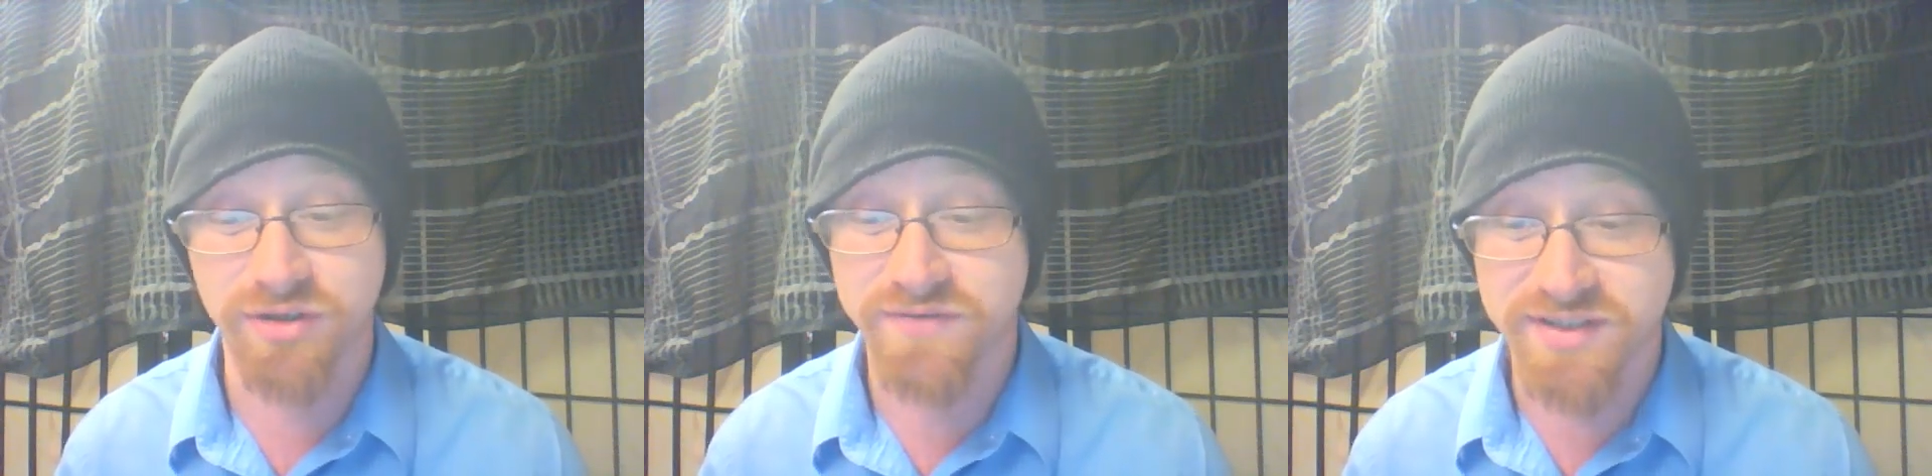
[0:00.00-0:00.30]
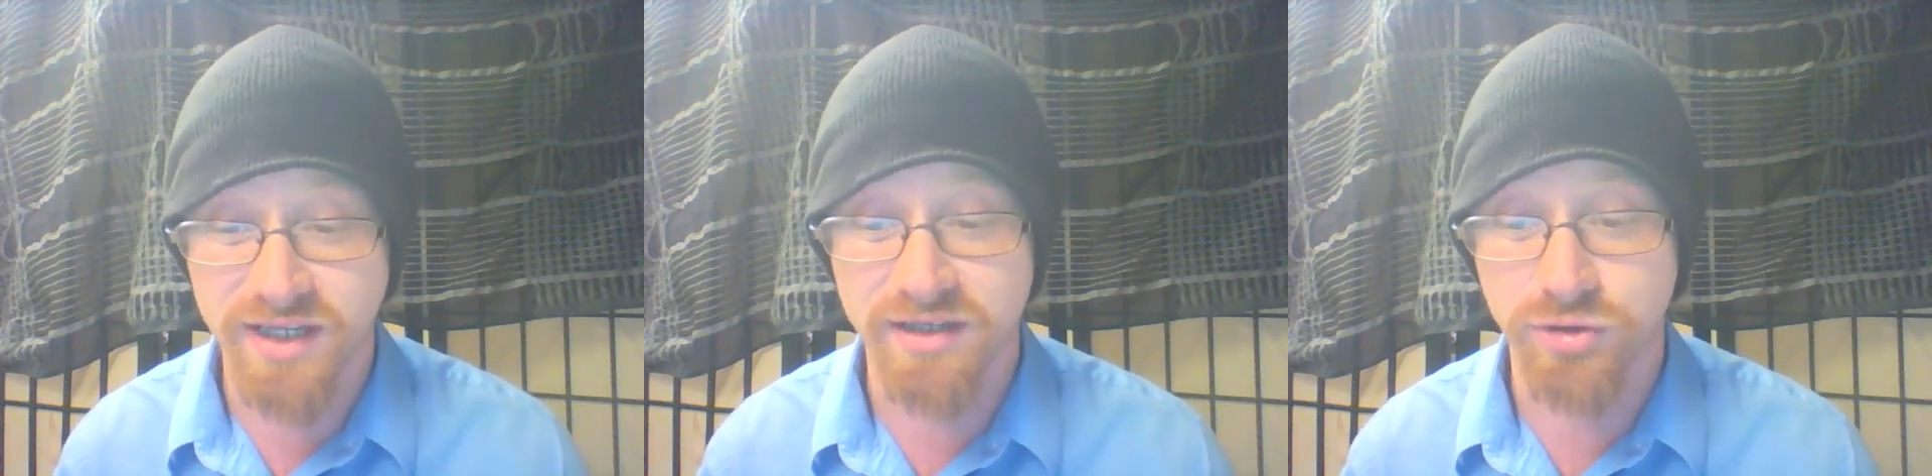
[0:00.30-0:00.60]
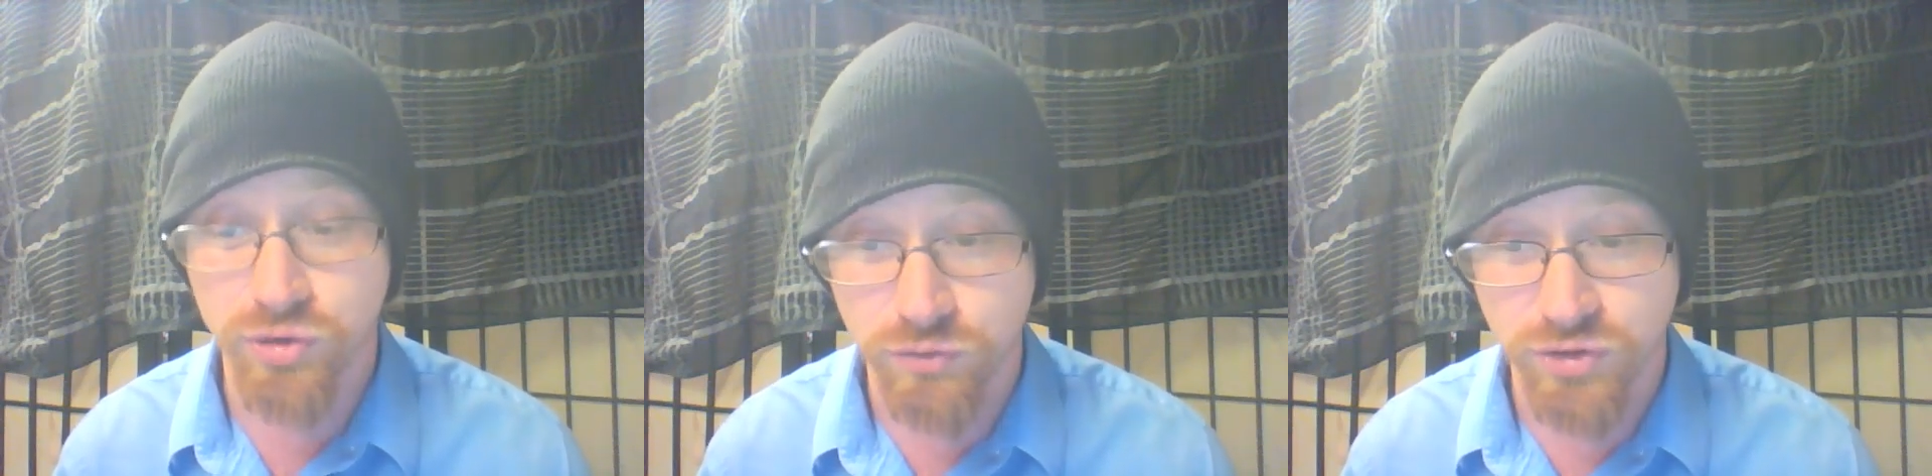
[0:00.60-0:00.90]
of state
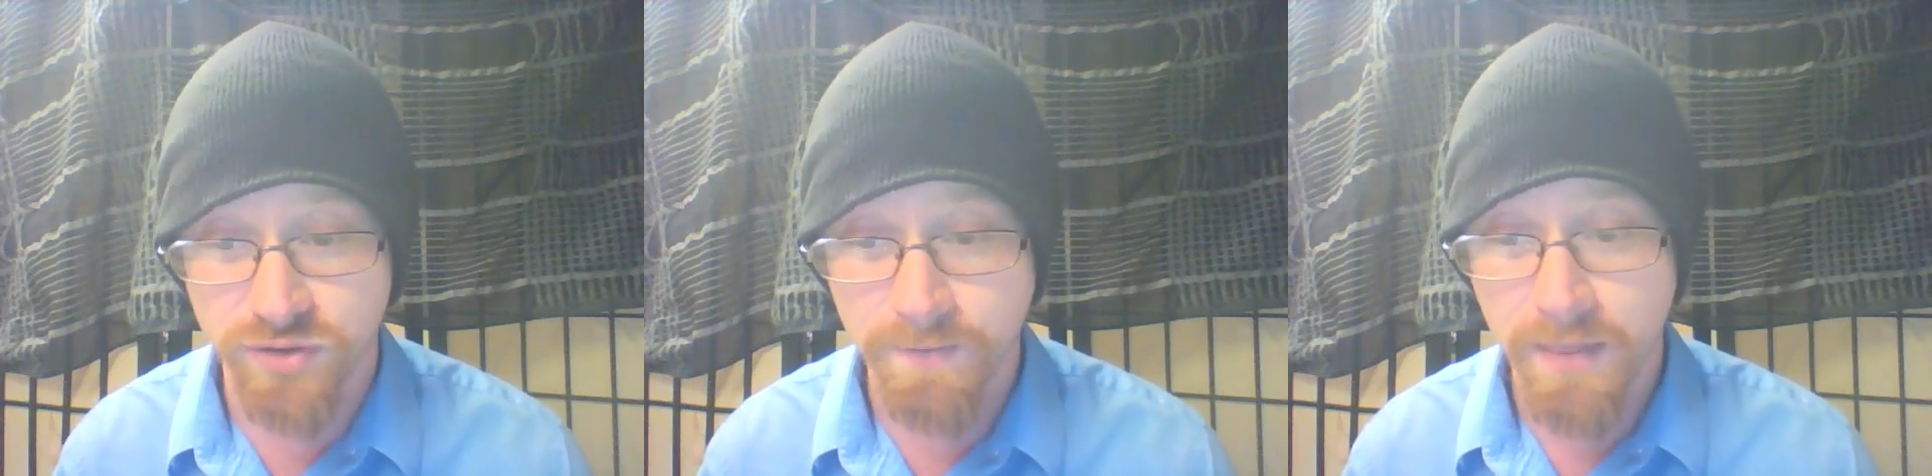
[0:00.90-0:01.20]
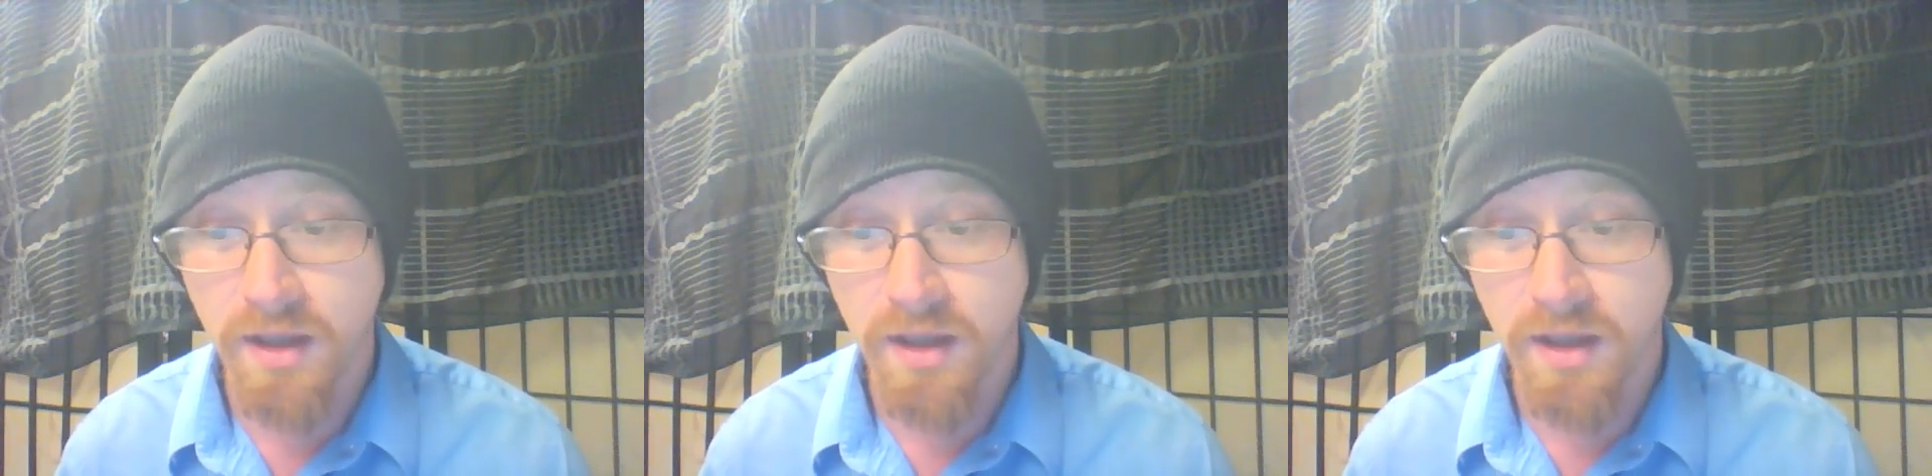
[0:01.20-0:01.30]
intrusion